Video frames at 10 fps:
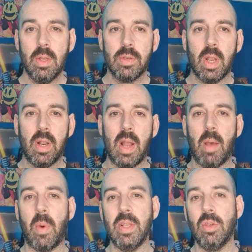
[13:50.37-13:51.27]
So
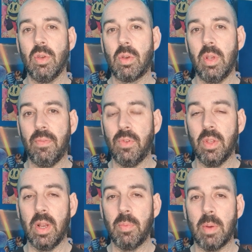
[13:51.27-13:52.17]
that way, if
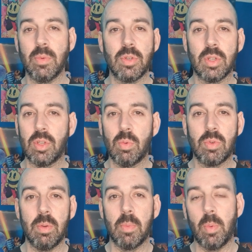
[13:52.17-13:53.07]
anyone wants to
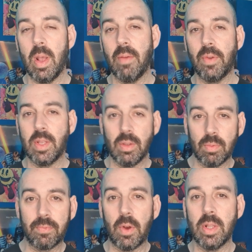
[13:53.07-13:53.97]
talk to him or whatever,
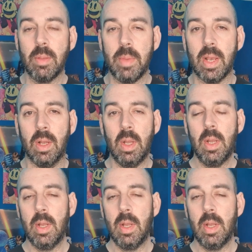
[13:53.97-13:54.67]
you'll find him there.